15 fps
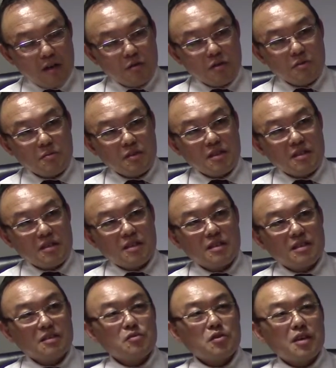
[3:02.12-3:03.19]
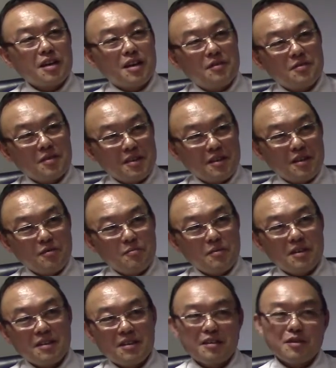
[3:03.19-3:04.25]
which means they didn't recover enough money